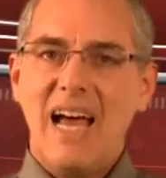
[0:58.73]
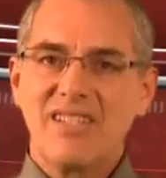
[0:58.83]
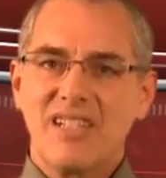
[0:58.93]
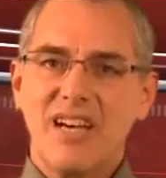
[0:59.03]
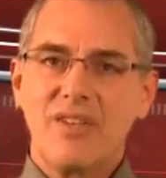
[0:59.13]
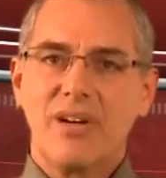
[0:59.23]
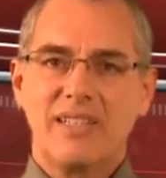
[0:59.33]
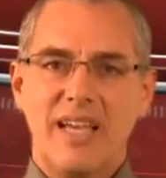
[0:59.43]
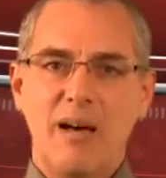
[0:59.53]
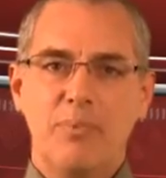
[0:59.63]
As another
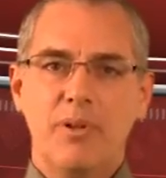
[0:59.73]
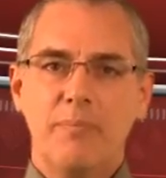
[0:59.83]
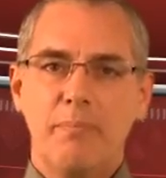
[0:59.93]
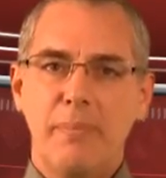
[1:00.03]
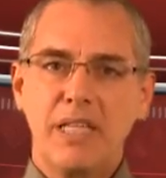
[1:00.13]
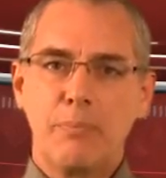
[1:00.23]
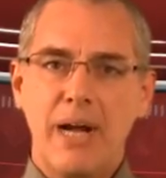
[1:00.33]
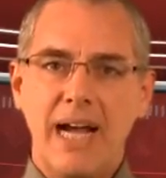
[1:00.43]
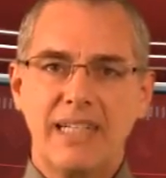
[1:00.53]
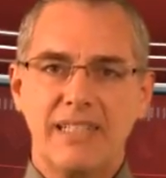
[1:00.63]
example, best
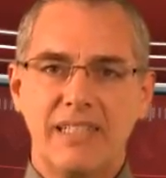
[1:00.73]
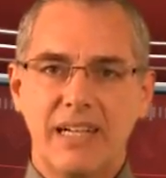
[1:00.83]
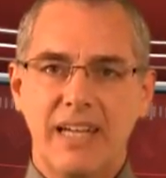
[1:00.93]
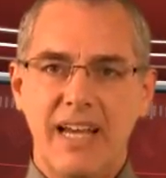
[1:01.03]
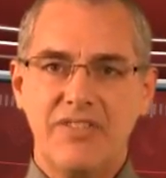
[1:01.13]
practice dictates